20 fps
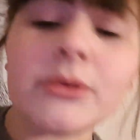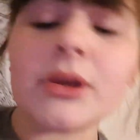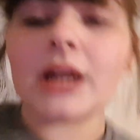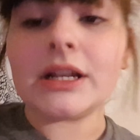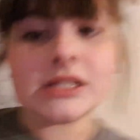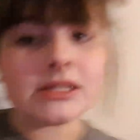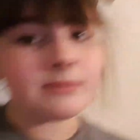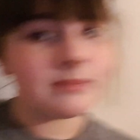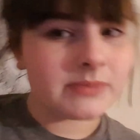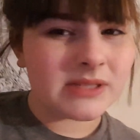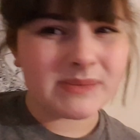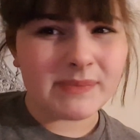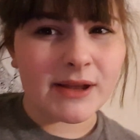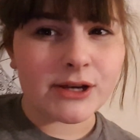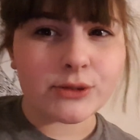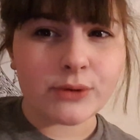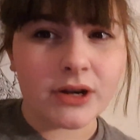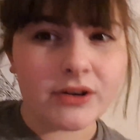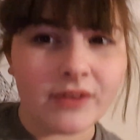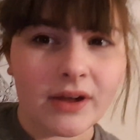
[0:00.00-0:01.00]
You had to
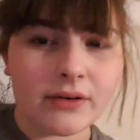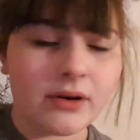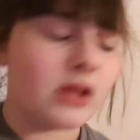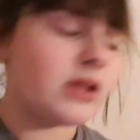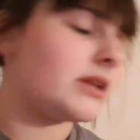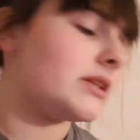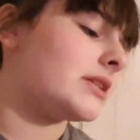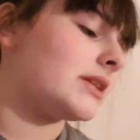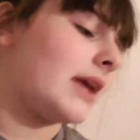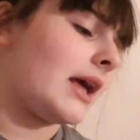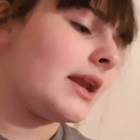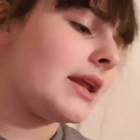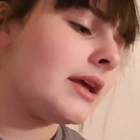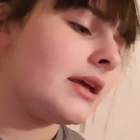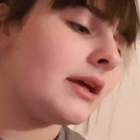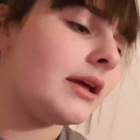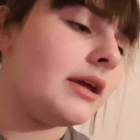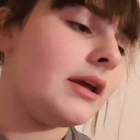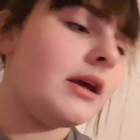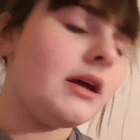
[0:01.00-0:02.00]
spend $25 to get
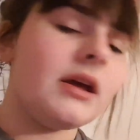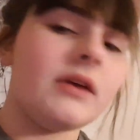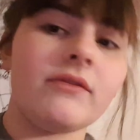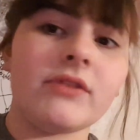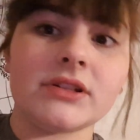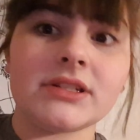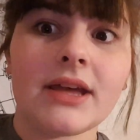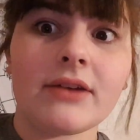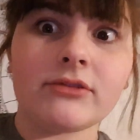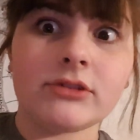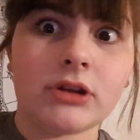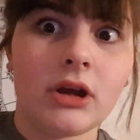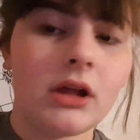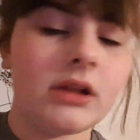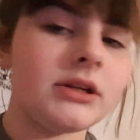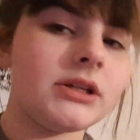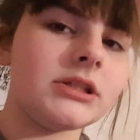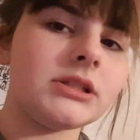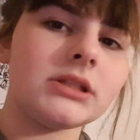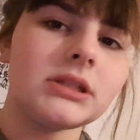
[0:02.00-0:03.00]
it for
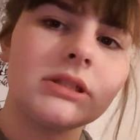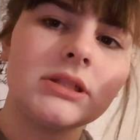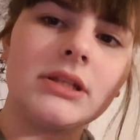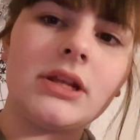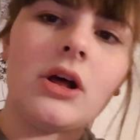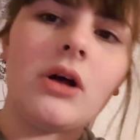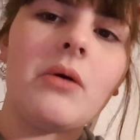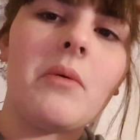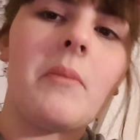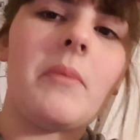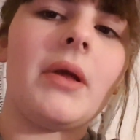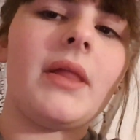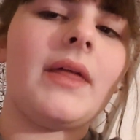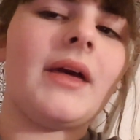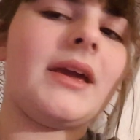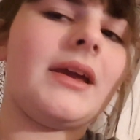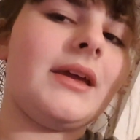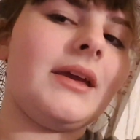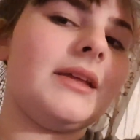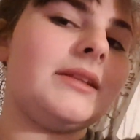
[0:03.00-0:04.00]
$7 still, but
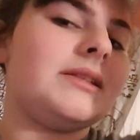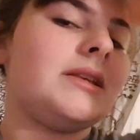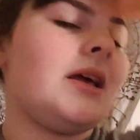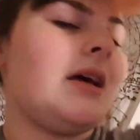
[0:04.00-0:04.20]
like, it's